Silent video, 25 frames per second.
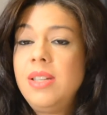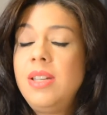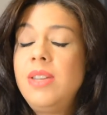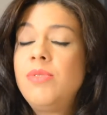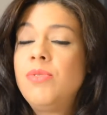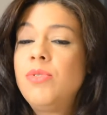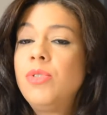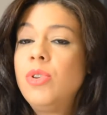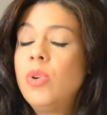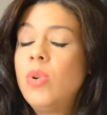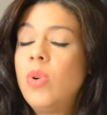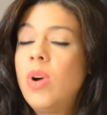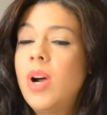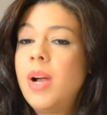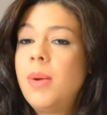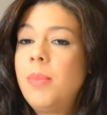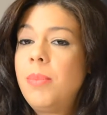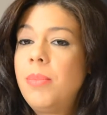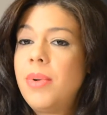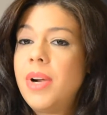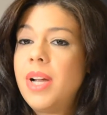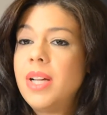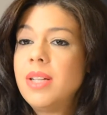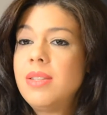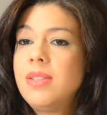If you are
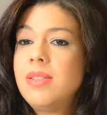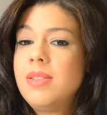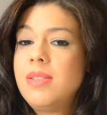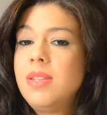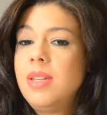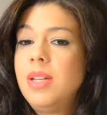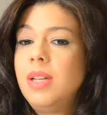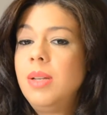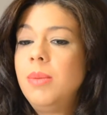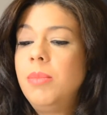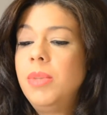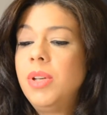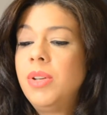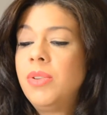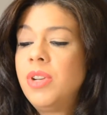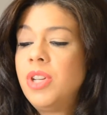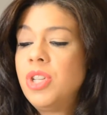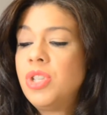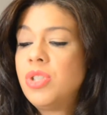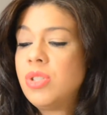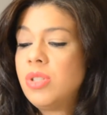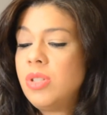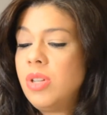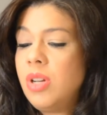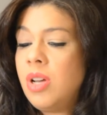practicing
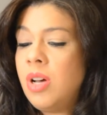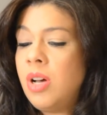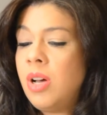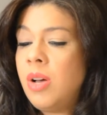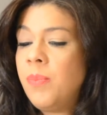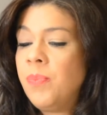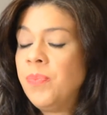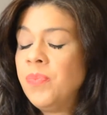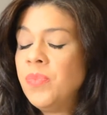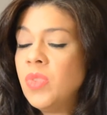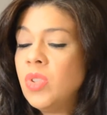immigration law,